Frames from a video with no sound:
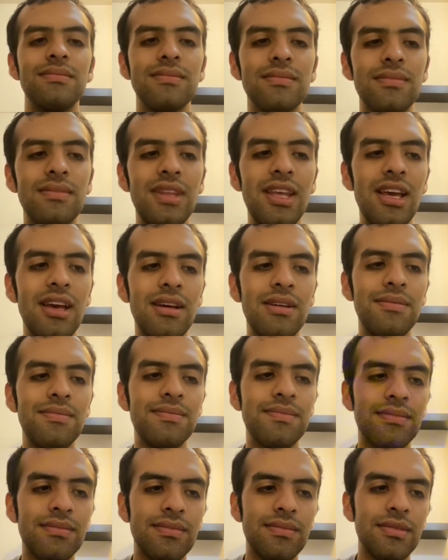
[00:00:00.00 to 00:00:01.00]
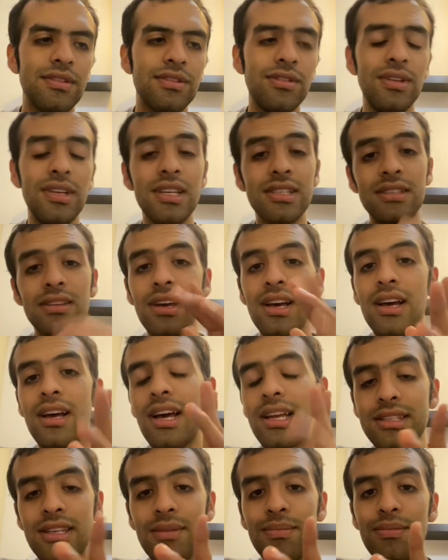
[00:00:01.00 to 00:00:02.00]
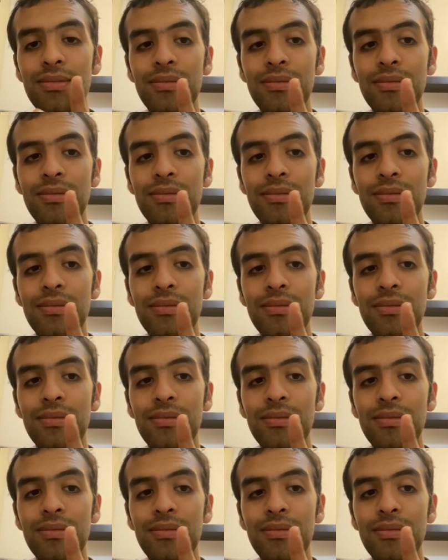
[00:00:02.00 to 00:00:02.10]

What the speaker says: Yeah, so just a tip.